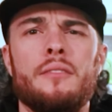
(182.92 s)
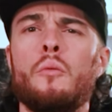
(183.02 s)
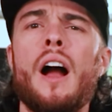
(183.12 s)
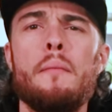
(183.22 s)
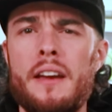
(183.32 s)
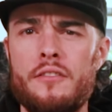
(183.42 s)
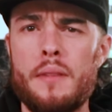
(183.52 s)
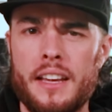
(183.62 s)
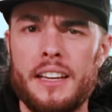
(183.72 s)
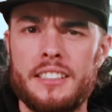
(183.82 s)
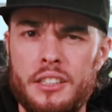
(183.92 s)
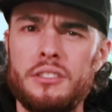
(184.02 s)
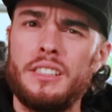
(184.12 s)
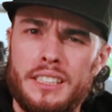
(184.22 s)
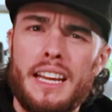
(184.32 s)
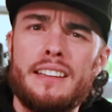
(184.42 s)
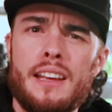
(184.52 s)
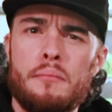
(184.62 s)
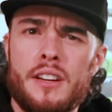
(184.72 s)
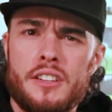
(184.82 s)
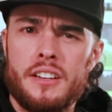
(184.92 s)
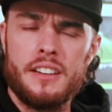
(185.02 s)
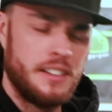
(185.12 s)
why am I even making excuses? Get a tape measure.